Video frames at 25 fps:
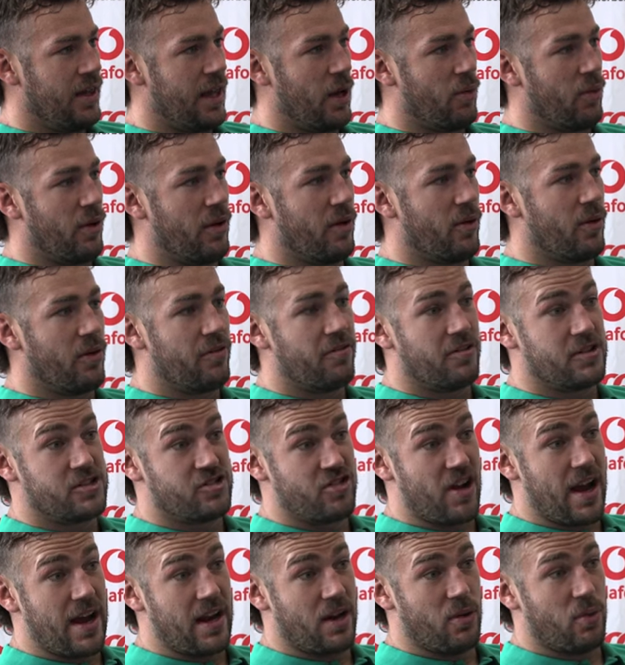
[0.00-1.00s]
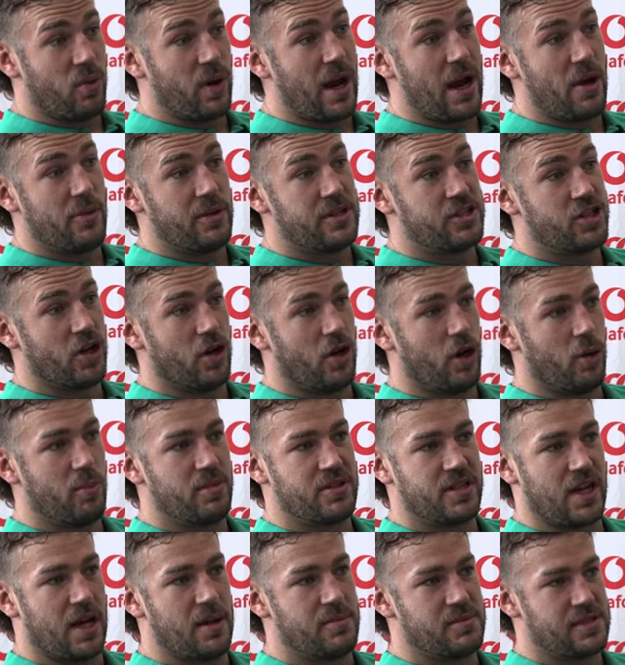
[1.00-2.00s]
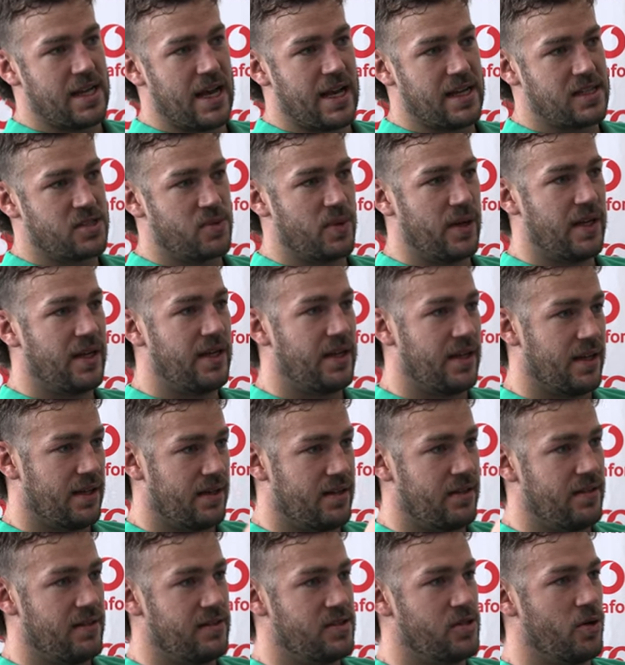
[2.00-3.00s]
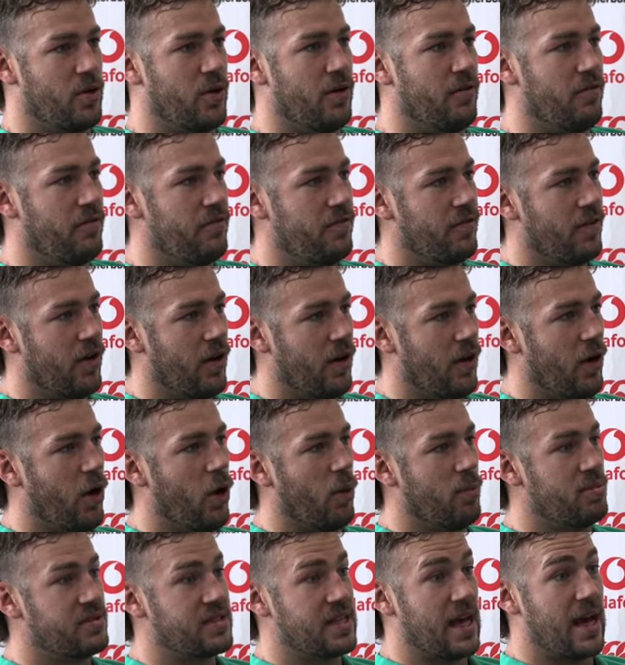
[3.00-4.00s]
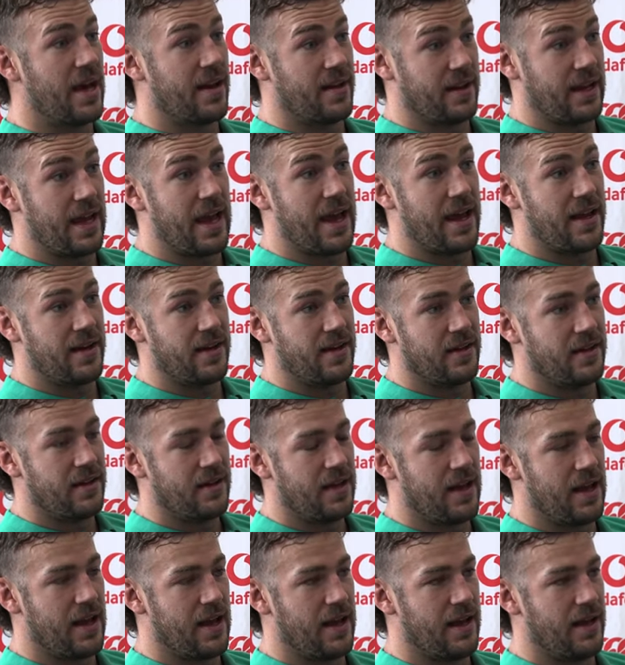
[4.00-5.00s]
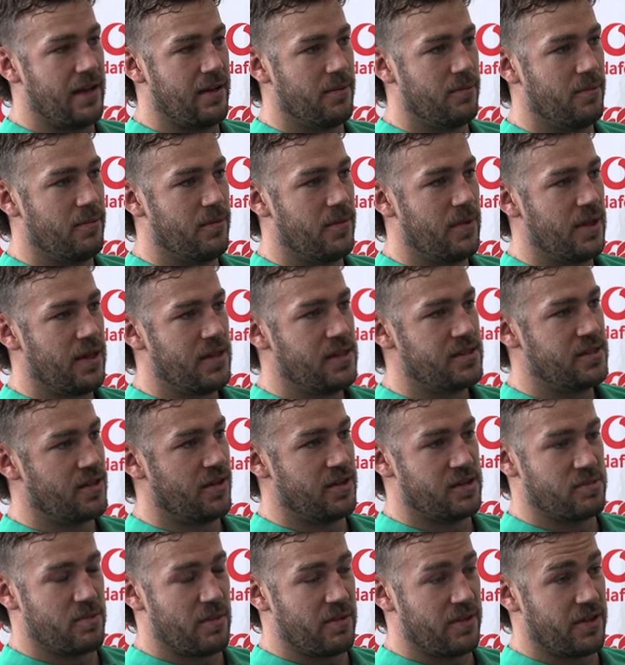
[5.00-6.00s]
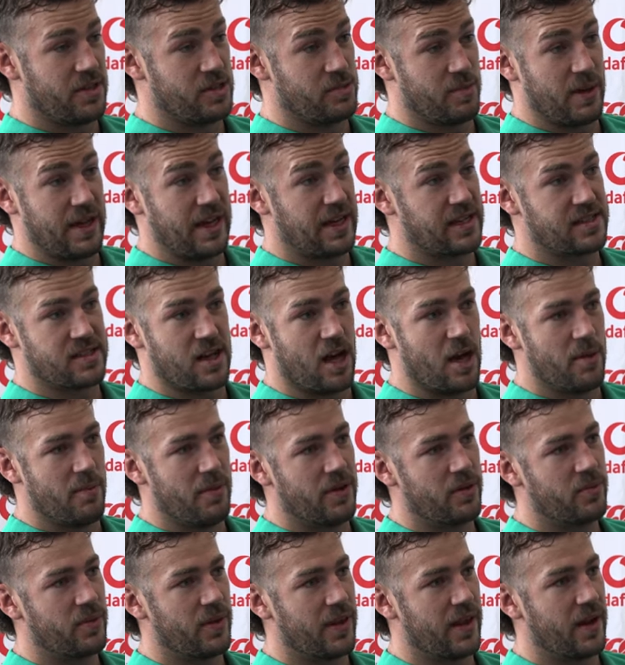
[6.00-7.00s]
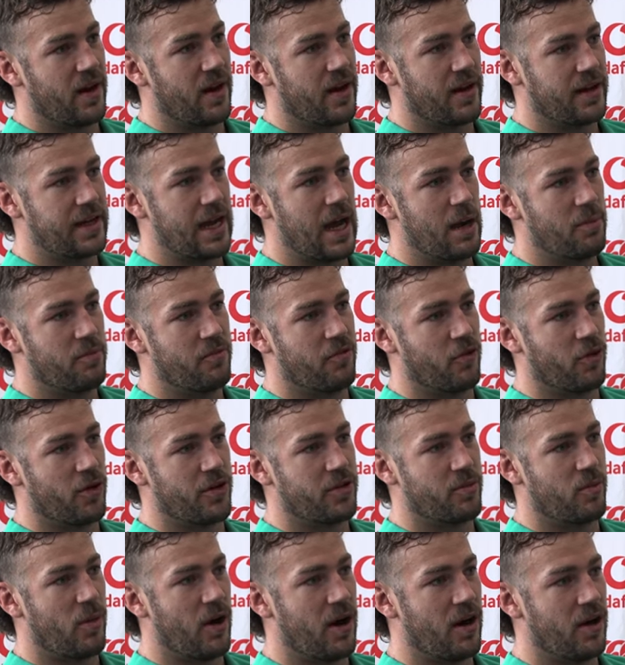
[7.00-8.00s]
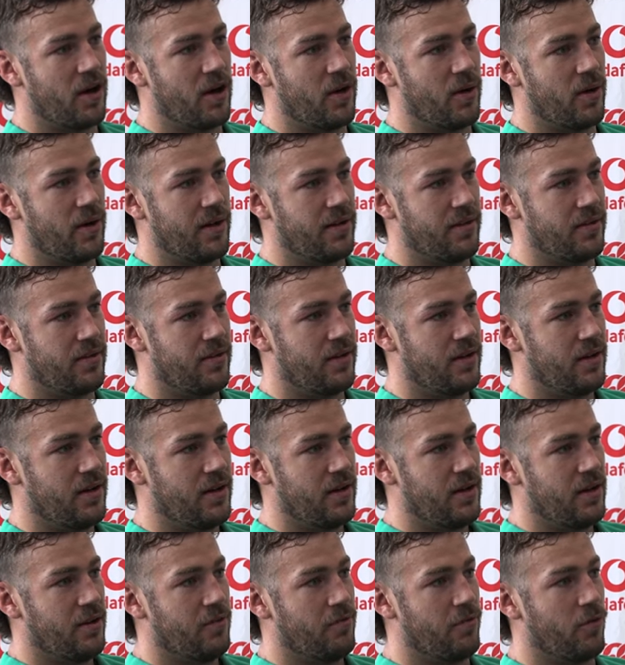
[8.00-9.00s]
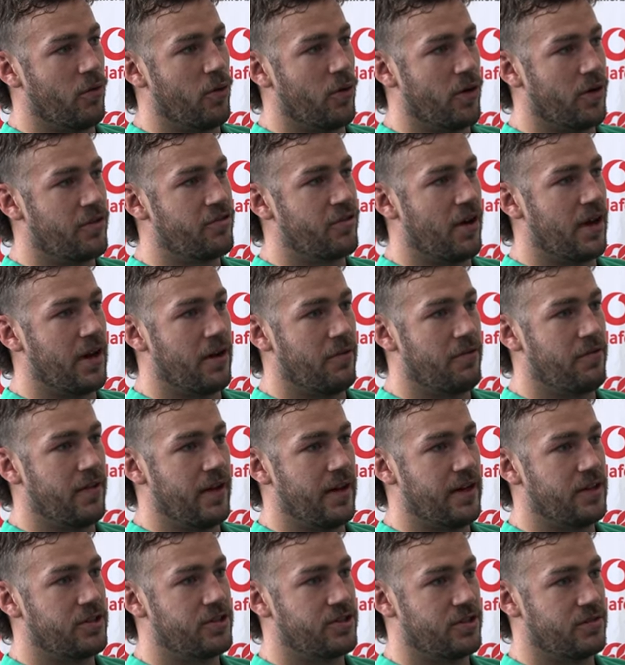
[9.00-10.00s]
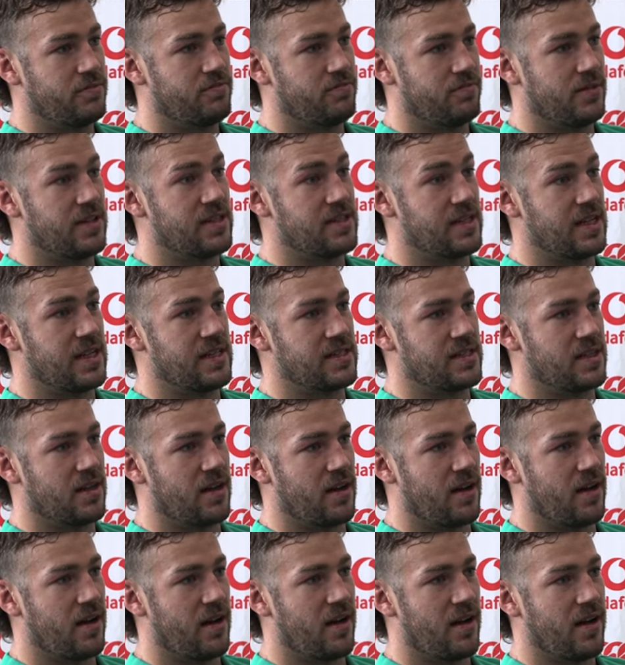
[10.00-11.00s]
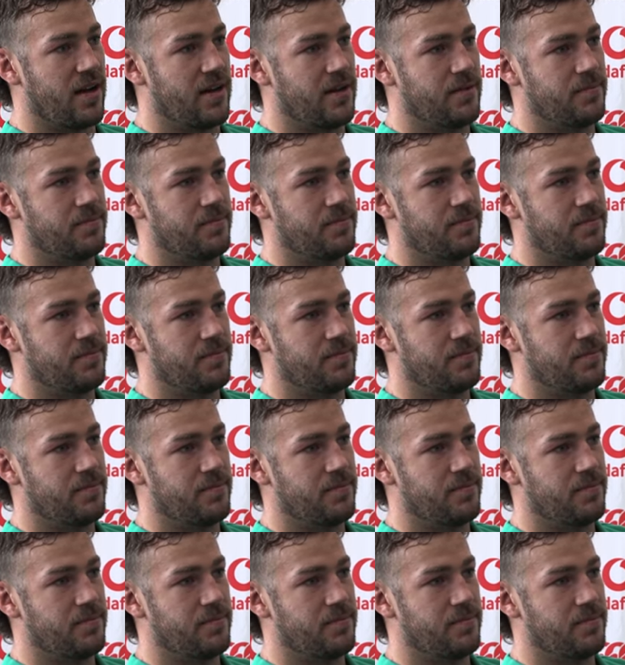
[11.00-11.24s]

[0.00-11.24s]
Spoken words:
that we were frustrated with how we showed up at times last week, it sort of ups that again. So there's big excitement within our camp for tomorrow and for trying to finish the season on a high.